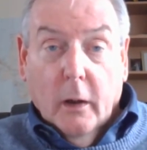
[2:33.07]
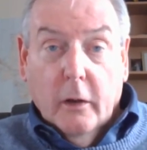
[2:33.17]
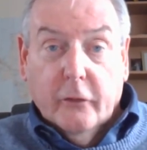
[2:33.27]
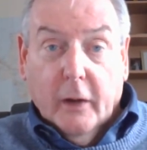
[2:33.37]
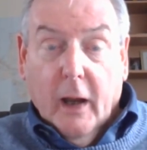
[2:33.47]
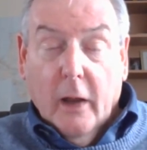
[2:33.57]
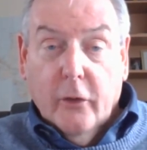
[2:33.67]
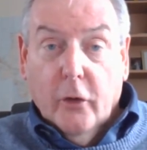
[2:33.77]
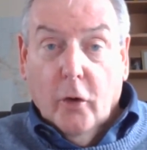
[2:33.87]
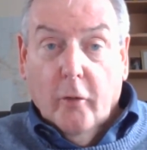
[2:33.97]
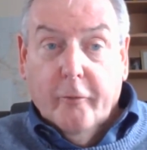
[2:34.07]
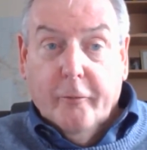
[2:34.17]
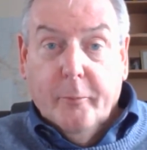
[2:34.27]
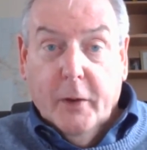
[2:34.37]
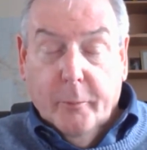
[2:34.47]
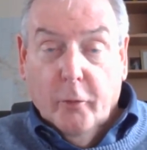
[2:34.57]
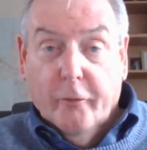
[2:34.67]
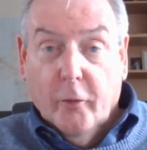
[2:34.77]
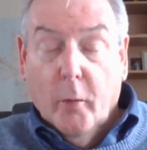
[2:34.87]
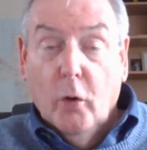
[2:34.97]
There's a gathering of people
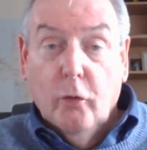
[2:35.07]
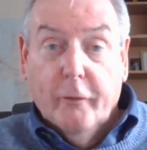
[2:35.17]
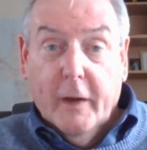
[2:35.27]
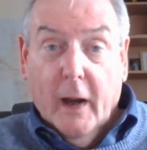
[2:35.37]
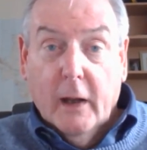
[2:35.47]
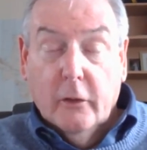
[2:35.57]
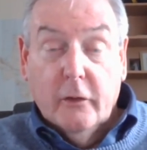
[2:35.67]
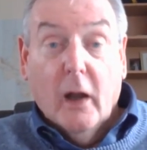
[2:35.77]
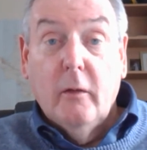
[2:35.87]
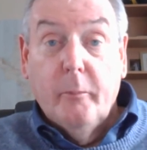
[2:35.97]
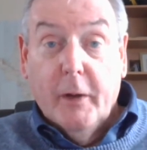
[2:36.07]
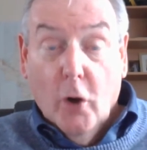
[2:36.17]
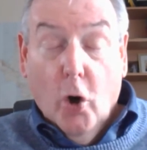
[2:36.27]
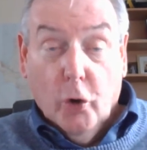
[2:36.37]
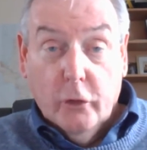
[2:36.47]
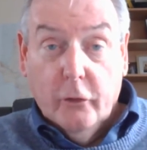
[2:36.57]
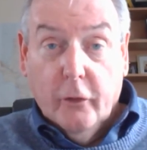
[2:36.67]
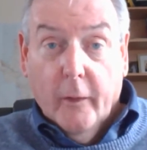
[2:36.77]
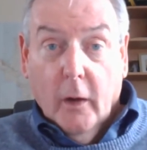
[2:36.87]
from all over the island and beyond